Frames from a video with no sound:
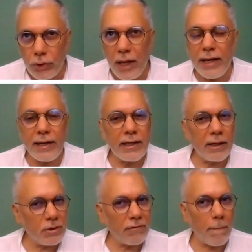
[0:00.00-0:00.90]
think in
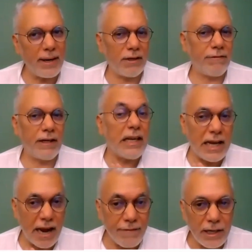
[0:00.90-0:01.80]
terms of a bit of an
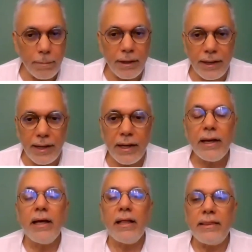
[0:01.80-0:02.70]
inevitability
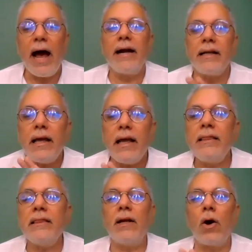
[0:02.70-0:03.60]
that
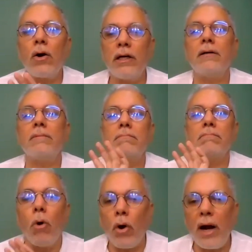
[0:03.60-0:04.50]
in the long term,
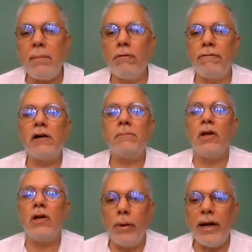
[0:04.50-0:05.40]
more and more firms
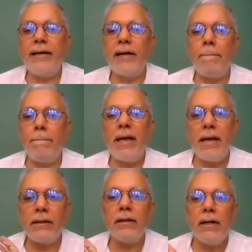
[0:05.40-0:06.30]
will end up
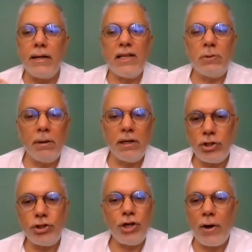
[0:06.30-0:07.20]
being
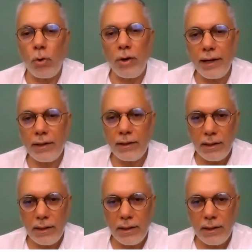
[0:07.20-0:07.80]
dispersed shareholding.